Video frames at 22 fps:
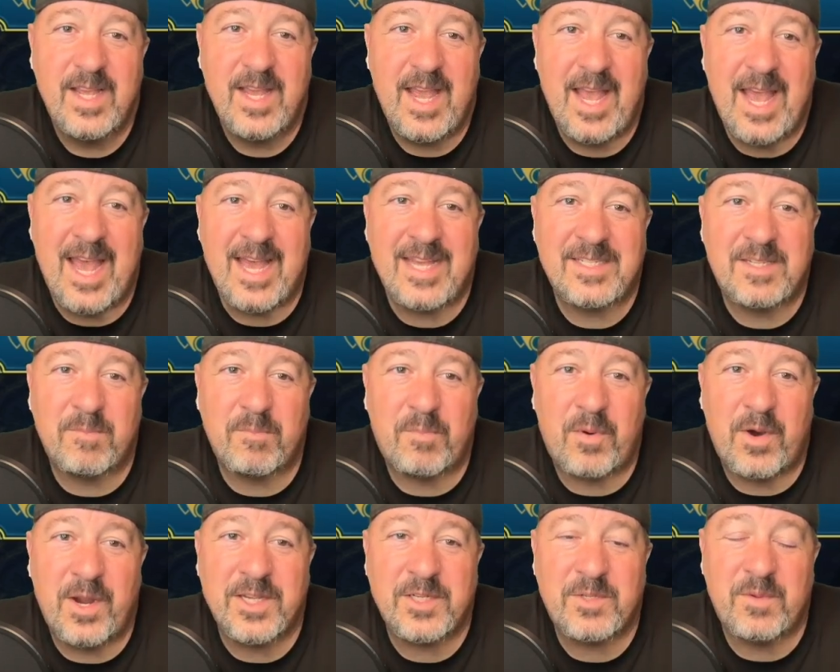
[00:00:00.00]
as
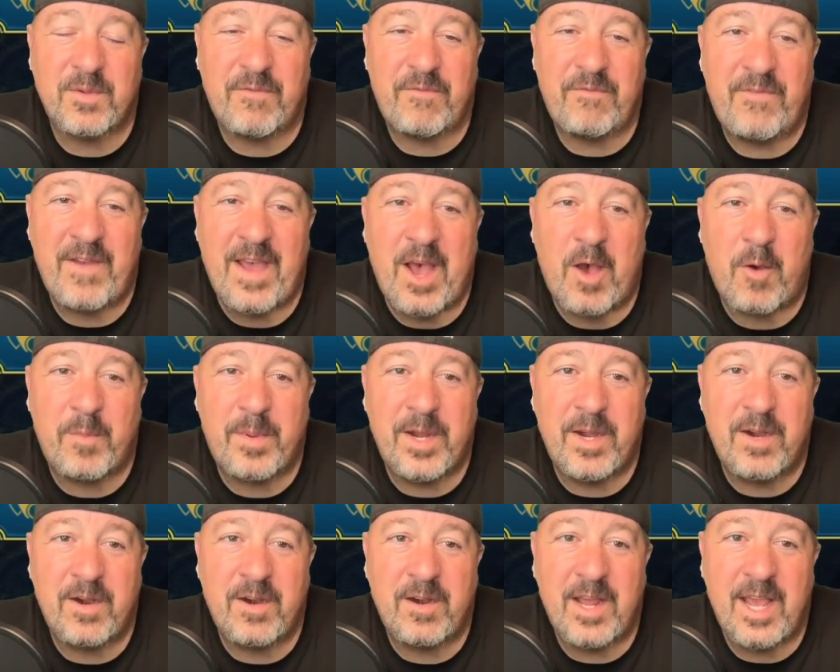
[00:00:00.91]
impressed with
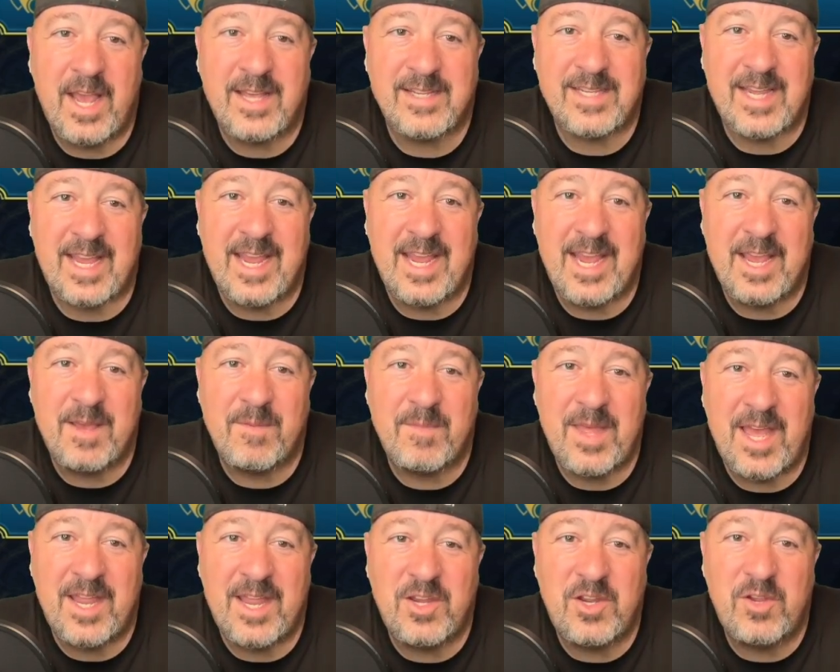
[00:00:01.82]
Foulbeard as I am
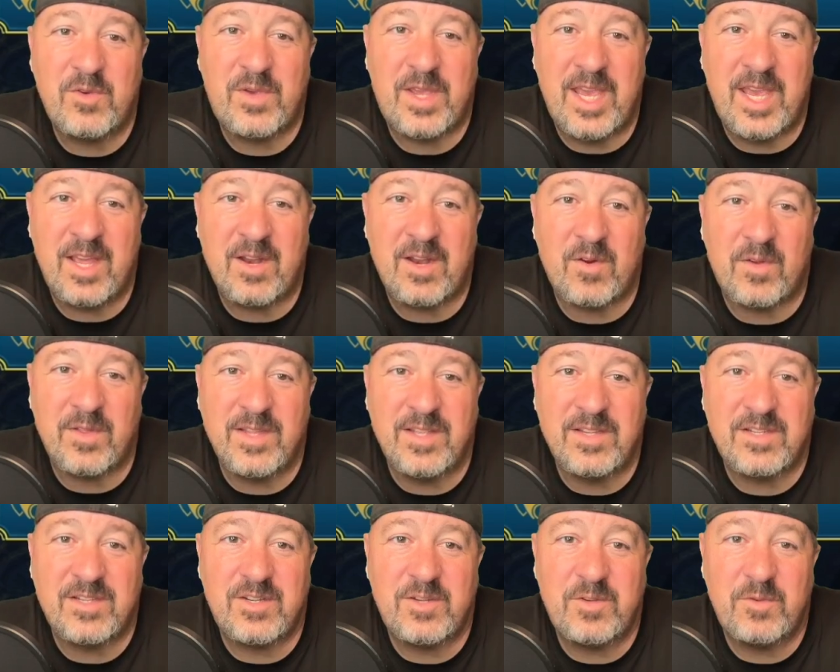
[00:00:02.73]
that new kit on
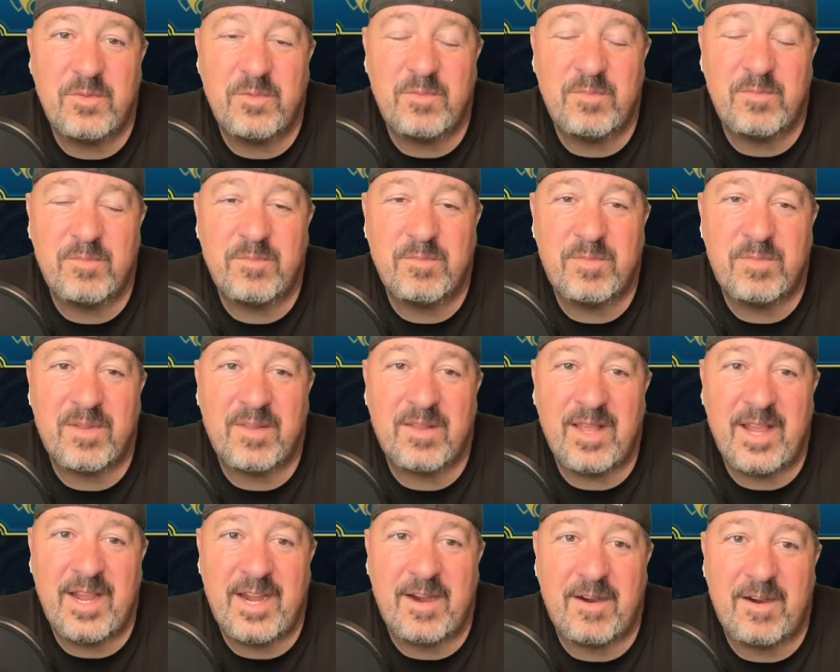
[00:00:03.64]
this new
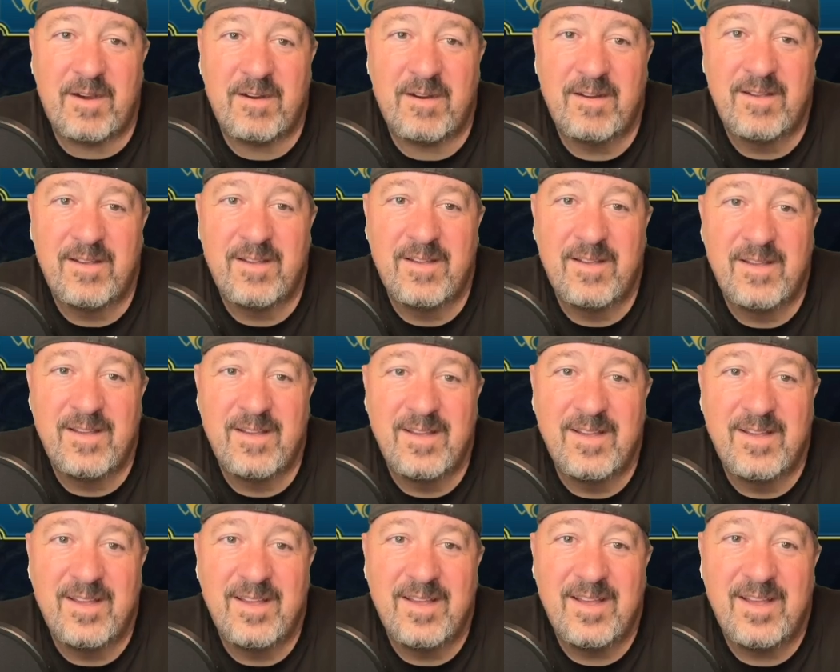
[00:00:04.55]
player.
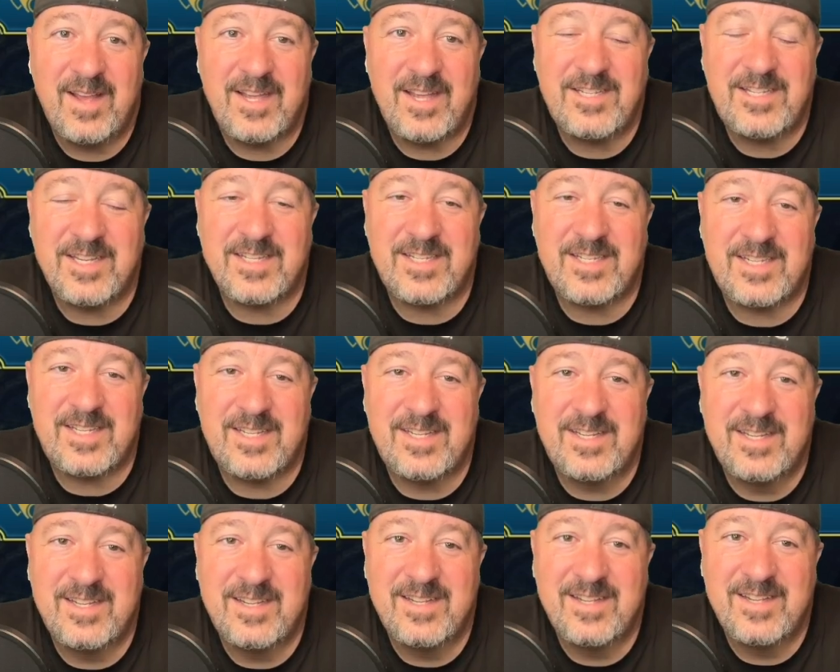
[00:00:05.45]

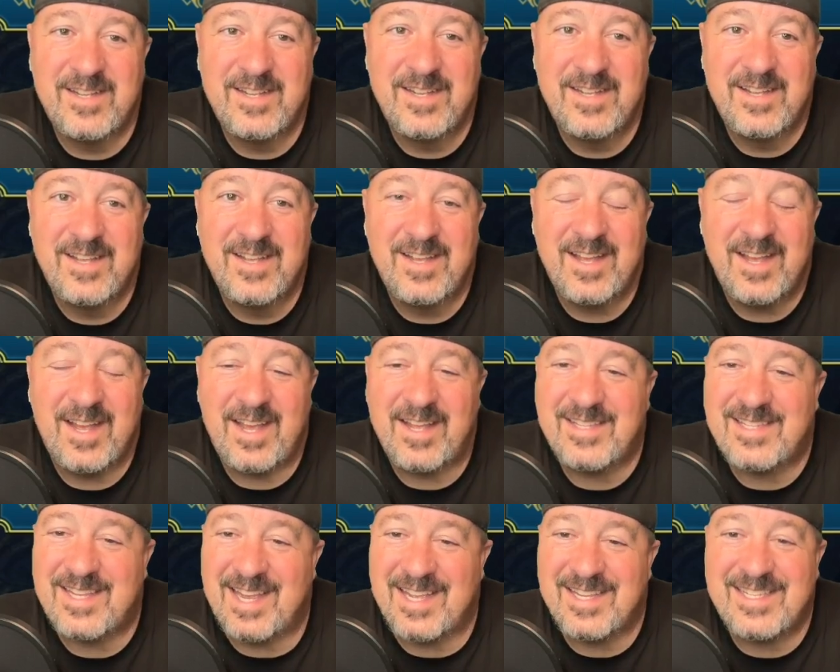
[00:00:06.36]

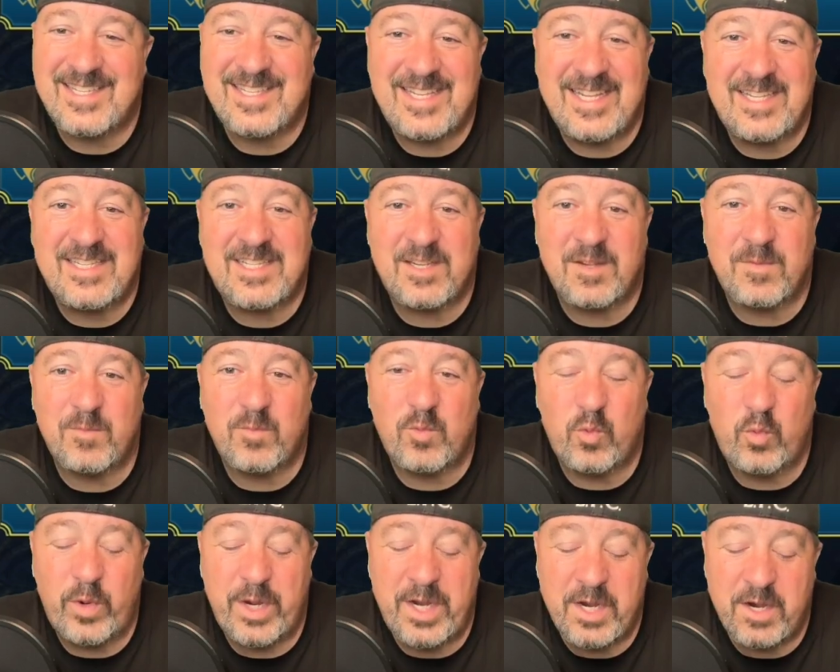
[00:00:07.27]
I see
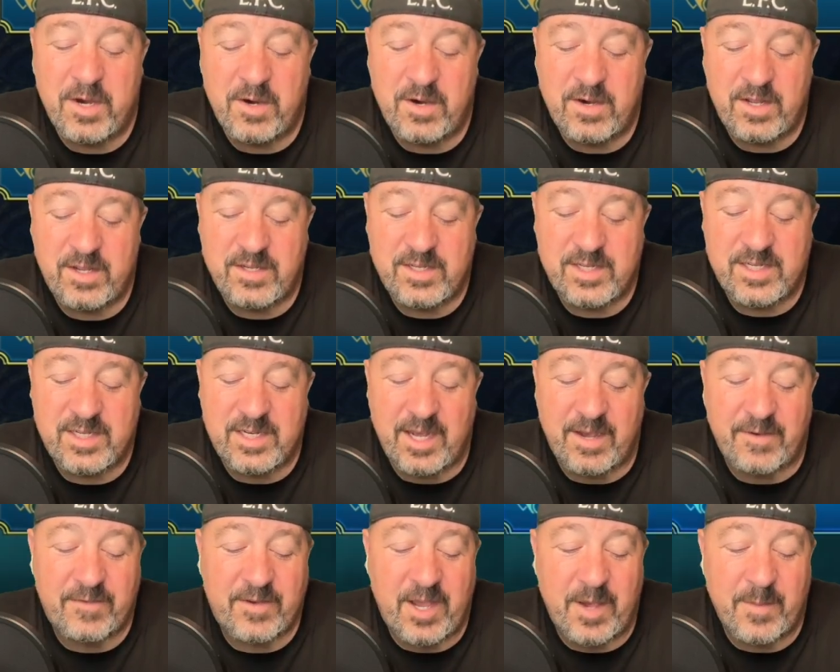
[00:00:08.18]
some weird
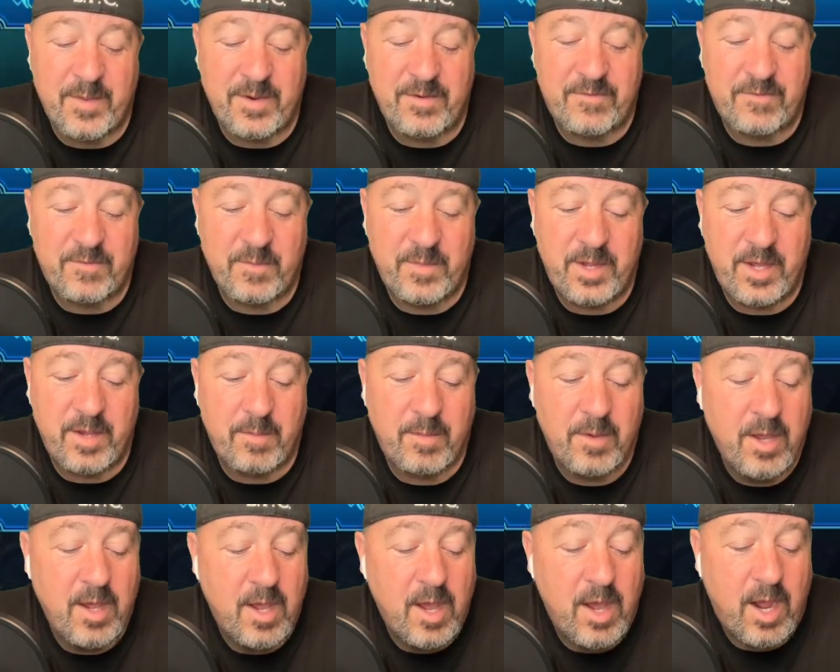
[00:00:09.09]
stuff coming from him.
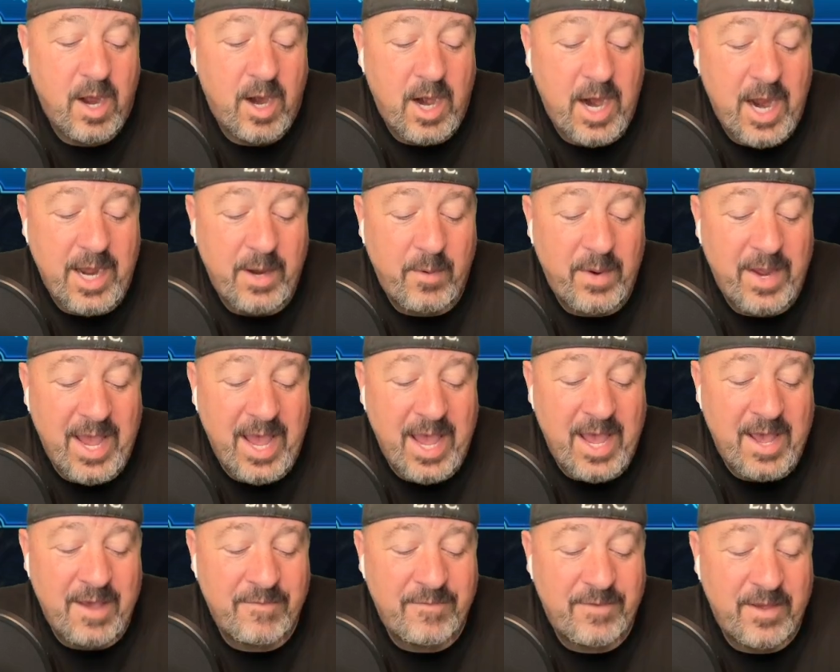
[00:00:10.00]
All right, we
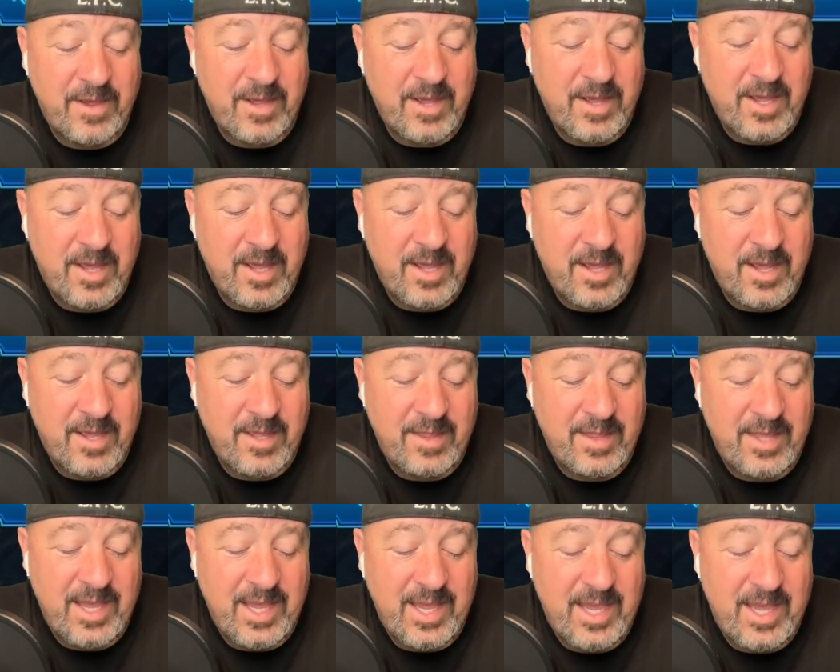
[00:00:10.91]
have what
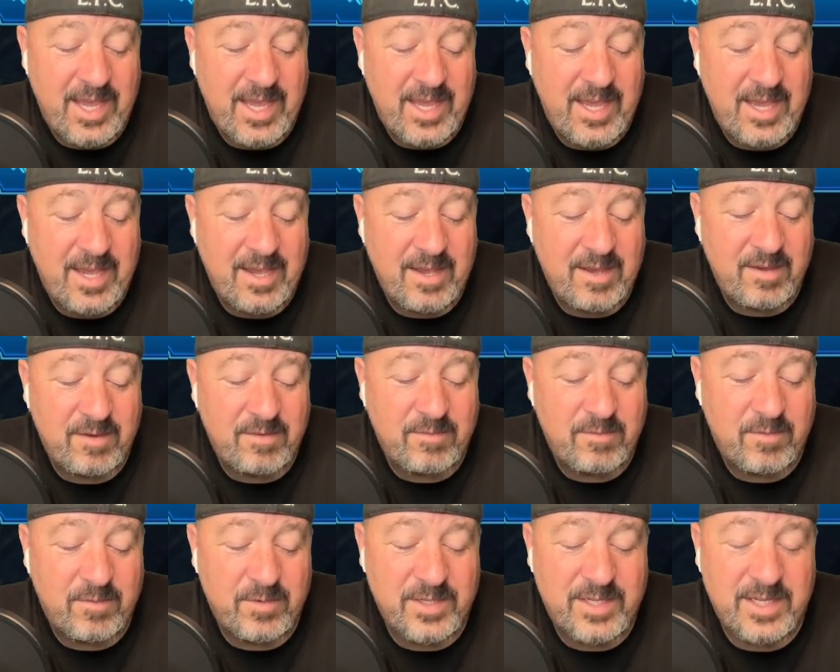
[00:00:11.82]

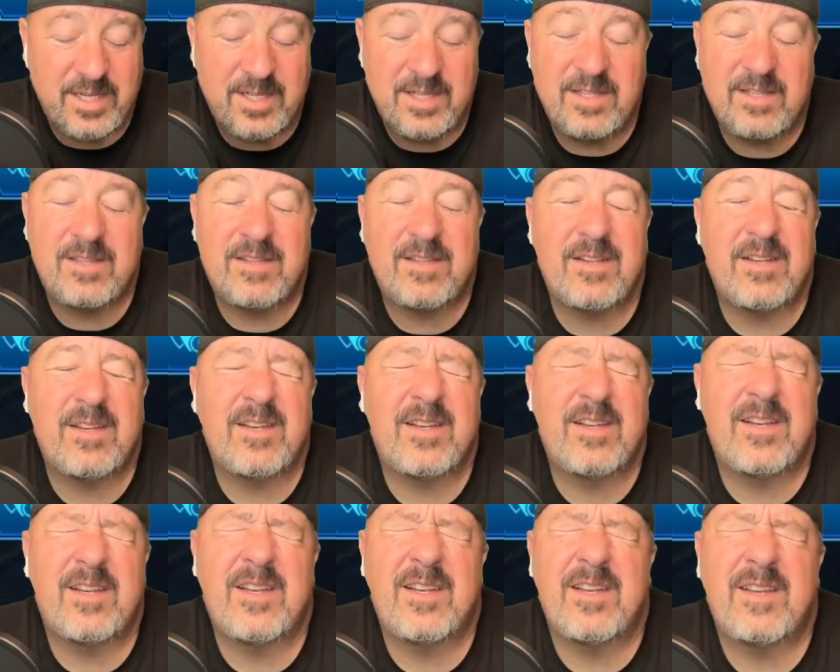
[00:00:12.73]
was
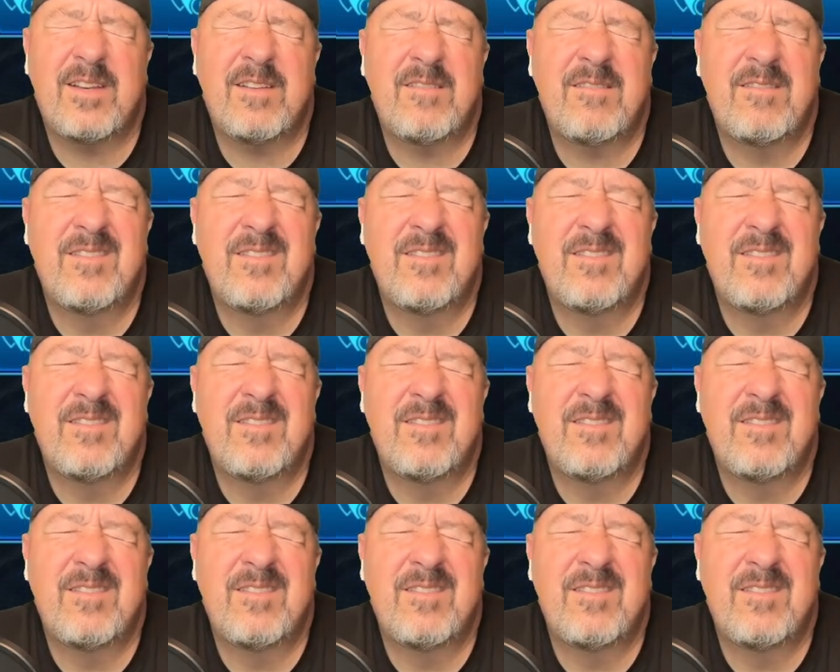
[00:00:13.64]
the